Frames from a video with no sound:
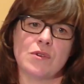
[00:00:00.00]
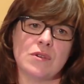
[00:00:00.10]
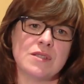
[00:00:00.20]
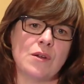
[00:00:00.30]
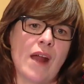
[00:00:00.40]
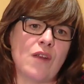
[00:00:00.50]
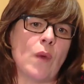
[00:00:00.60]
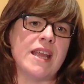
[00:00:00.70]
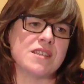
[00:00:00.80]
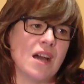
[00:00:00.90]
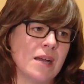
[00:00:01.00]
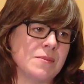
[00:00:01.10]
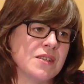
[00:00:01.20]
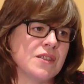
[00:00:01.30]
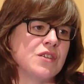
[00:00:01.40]
but also around wait
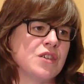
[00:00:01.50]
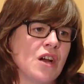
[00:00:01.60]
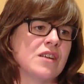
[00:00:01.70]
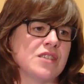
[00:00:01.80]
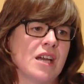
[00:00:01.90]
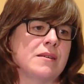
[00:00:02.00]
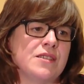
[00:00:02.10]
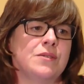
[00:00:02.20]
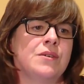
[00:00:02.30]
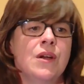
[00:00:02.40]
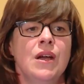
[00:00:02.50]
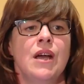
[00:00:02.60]
time, so that you're not entitled to